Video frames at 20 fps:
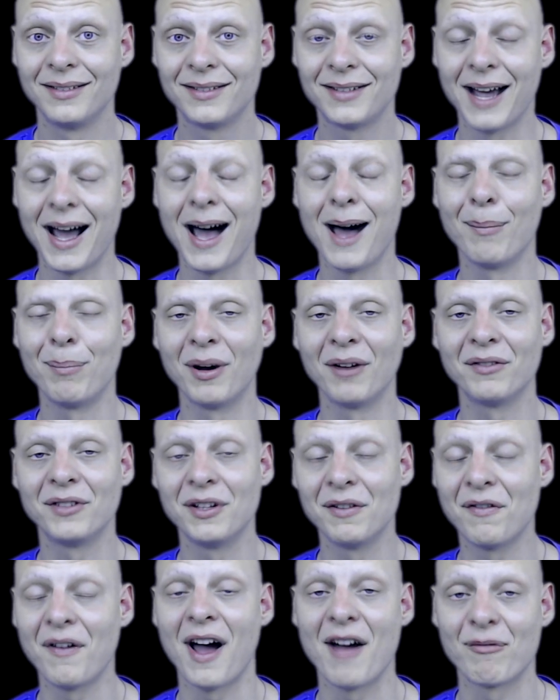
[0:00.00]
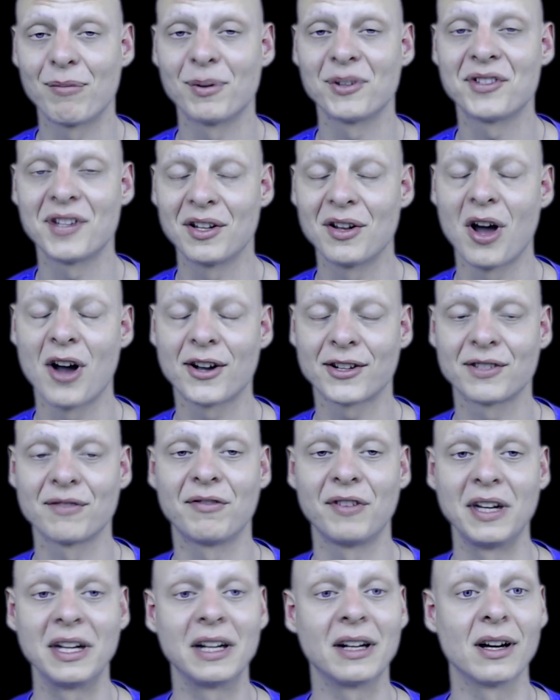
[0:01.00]
top of the 5% auction
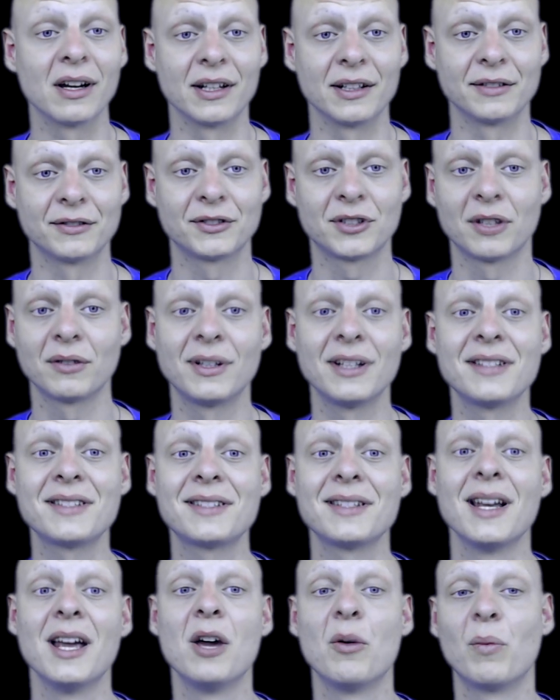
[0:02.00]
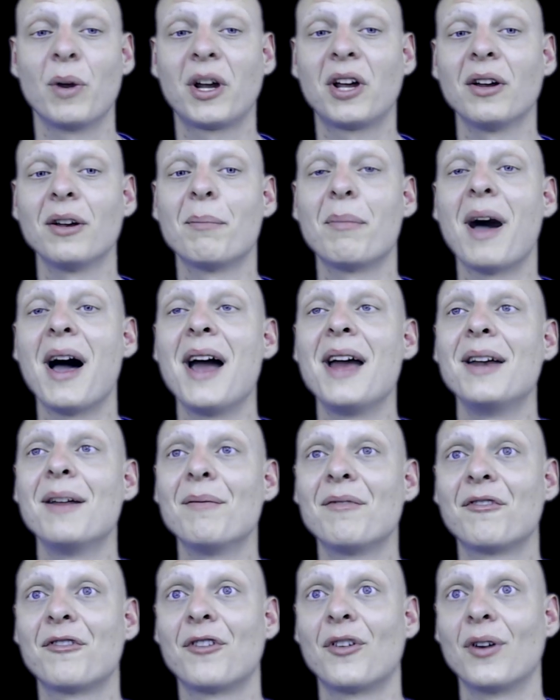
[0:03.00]
fee cutoff. So we're going to buy them
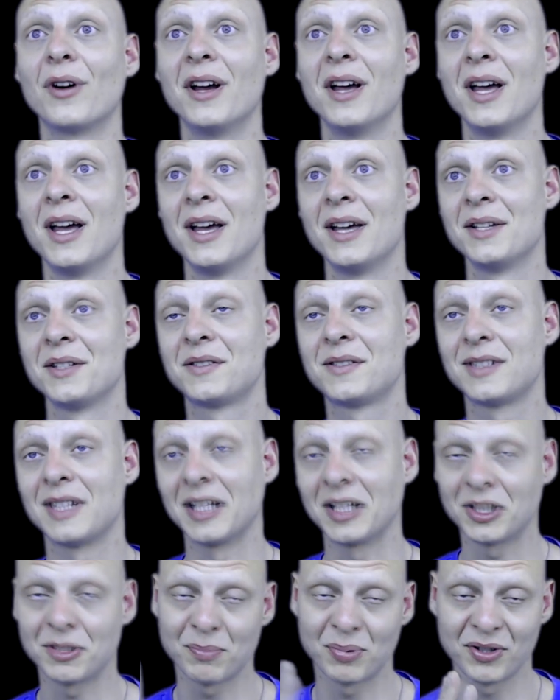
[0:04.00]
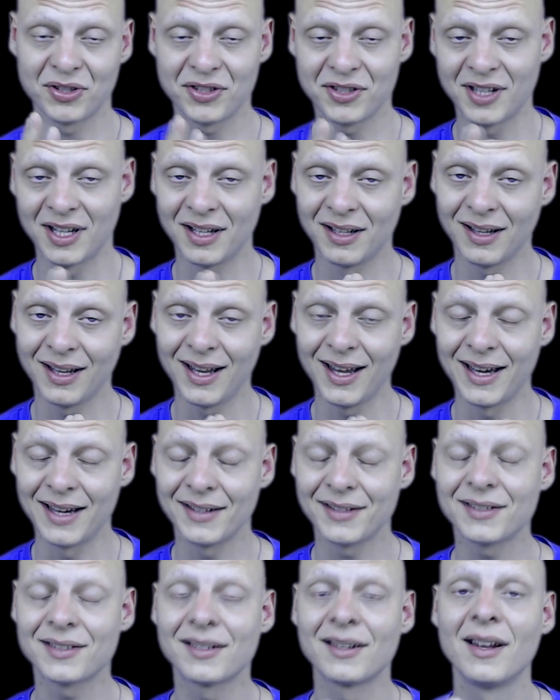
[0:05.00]
for 6%
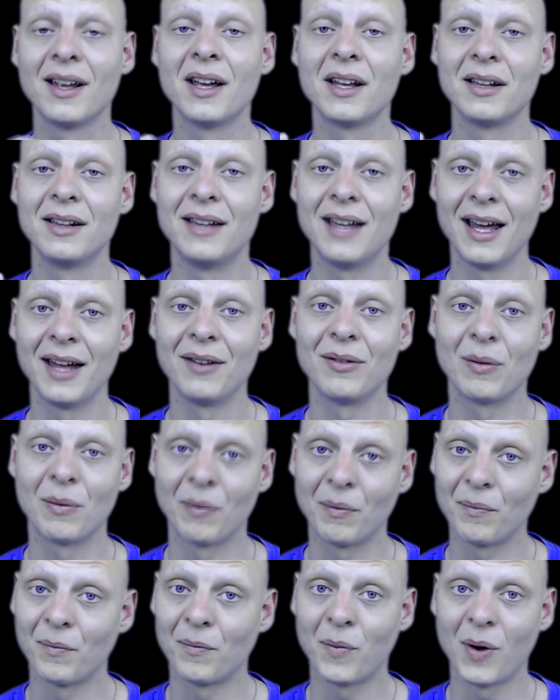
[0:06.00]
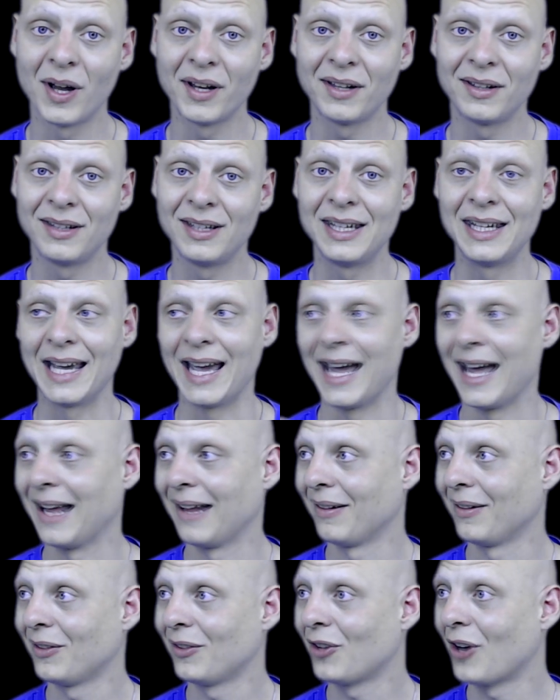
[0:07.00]
less than what the
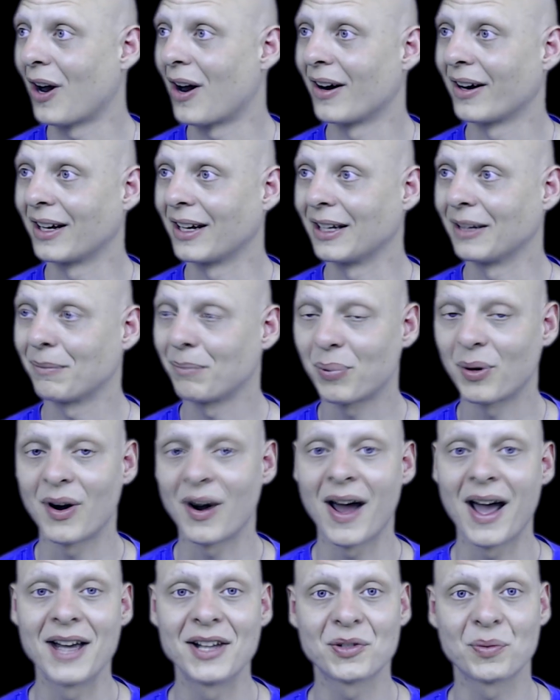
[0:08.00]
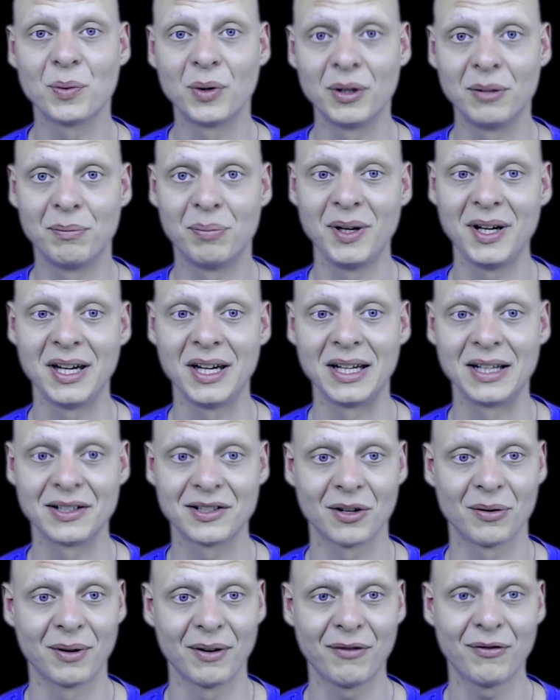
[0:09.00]
end target price would be.
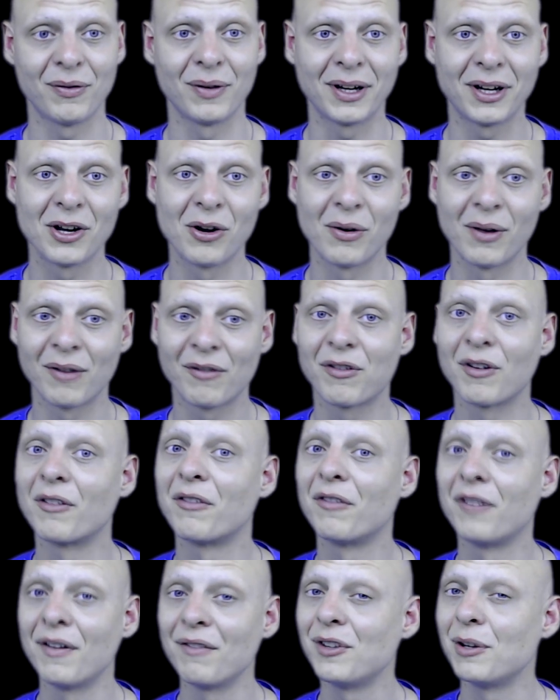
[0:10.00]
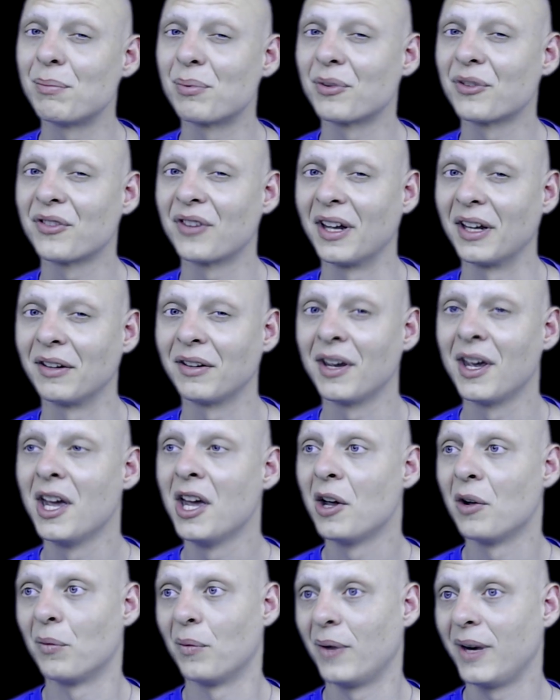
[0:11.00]
So if we're going for 50%,
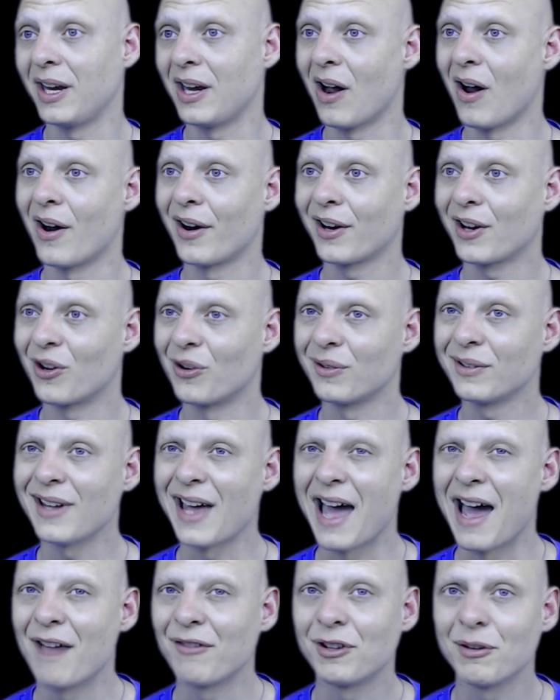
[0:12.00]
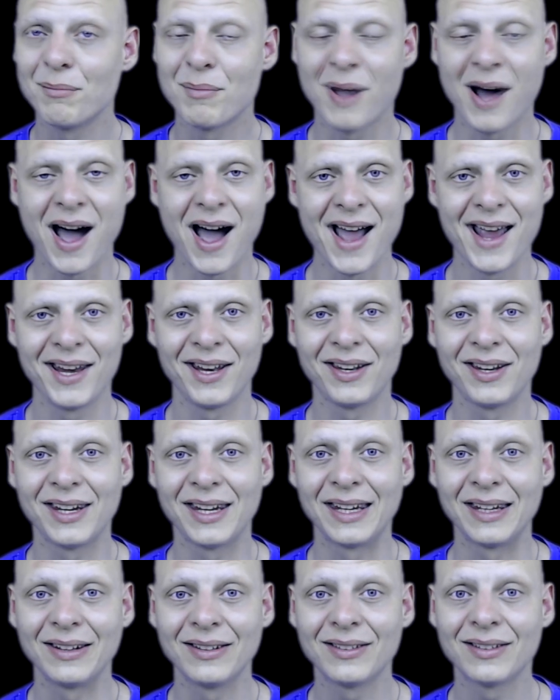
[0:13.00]
we are going to have to buy
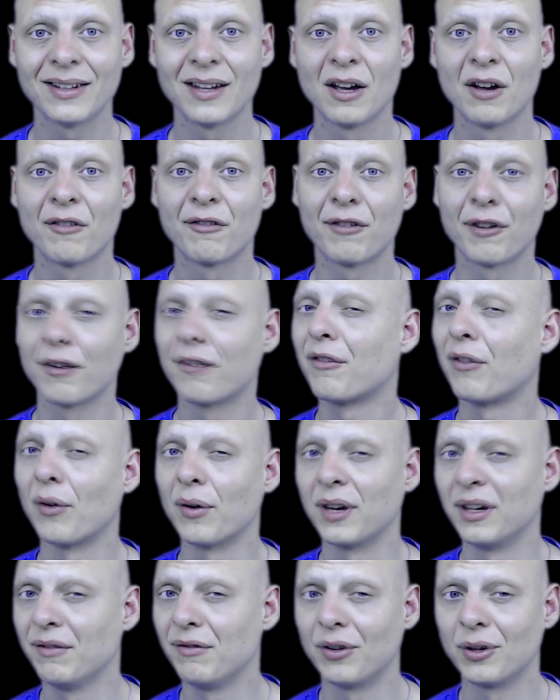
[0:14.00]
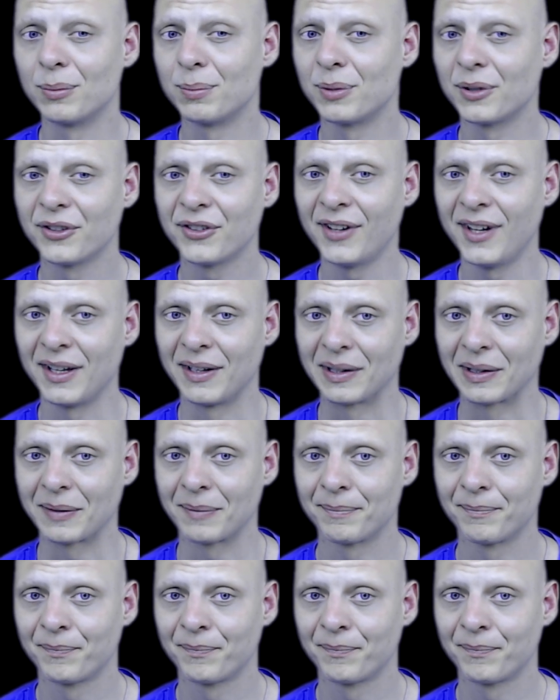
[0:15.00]
these for 44%.